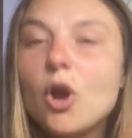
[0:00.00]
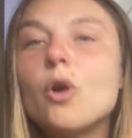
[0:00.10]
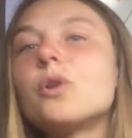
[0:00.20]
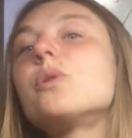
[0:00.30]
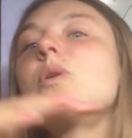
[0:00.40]

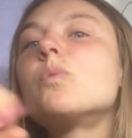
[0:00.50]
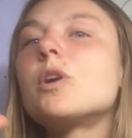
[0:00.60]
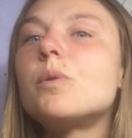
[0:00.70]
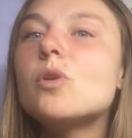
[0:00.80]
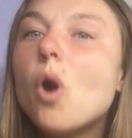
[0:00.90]
or you can
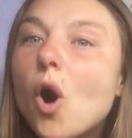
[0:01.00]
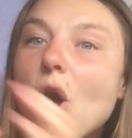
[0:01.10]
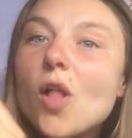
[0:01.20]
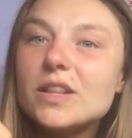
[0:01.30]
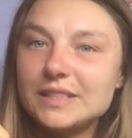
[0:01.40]
work with
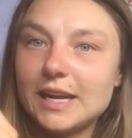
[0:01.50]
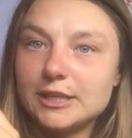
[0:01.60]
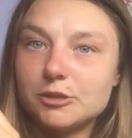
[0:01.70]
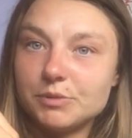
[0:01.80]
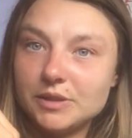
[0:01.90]
all
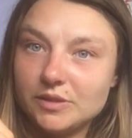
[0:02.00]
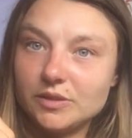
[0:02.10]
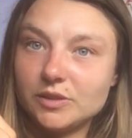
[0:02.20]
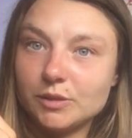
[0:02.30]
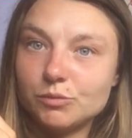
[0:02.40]
attachment
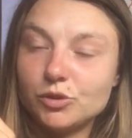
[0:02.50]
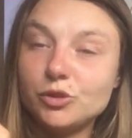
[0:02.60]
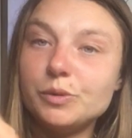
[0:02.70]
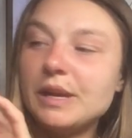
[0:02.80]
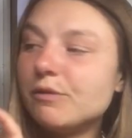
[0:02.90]
systems
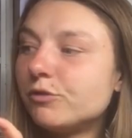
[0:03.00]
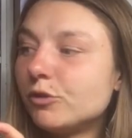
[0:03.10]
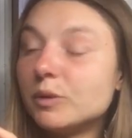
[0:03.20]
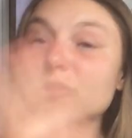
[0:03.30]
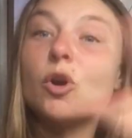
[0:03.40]
to
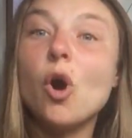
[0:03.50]
influence